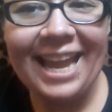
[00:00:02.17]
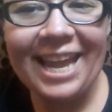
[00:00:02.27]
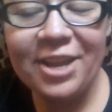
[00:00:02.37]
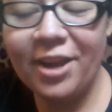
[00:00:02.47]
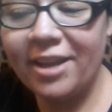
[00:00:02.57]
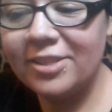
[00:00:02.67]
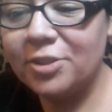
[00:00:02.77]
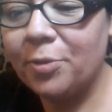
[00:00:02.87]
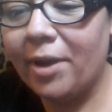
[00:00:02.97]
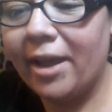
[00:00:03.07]
Hey you guys,
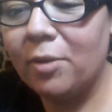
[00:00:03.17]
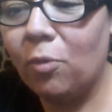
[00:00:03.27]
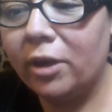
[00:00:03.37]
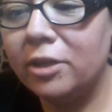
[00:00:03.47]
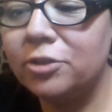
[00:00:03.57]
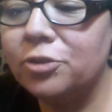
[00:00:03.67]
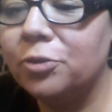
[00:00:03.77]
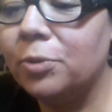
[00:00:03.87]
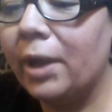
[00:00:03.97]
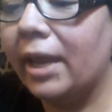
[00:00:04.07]
so I wanted to
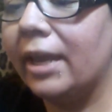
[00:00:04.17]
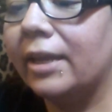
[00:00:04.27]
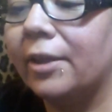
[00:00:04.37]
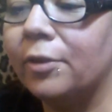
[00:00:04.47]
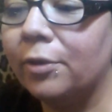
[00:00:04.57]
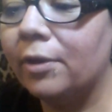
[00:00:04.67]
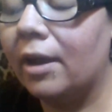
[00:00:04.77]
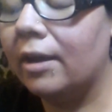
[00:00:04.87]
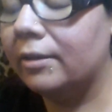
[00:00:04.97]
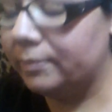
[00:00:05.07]
do another,
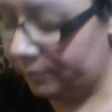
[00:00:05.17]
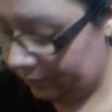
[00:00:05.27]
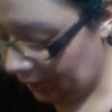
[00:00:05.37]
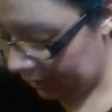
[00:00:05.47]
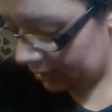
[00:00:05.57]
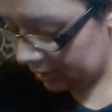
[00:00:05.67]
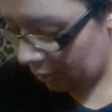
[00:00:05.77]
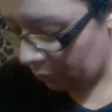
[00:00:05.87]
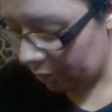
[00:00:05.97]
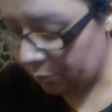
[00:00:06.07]
I guess
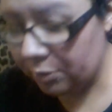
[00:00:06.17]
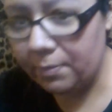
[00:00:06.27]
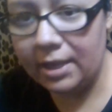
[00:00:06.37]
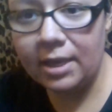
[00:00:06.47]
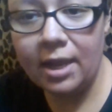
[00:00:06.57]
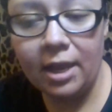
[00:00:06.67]
get ready with me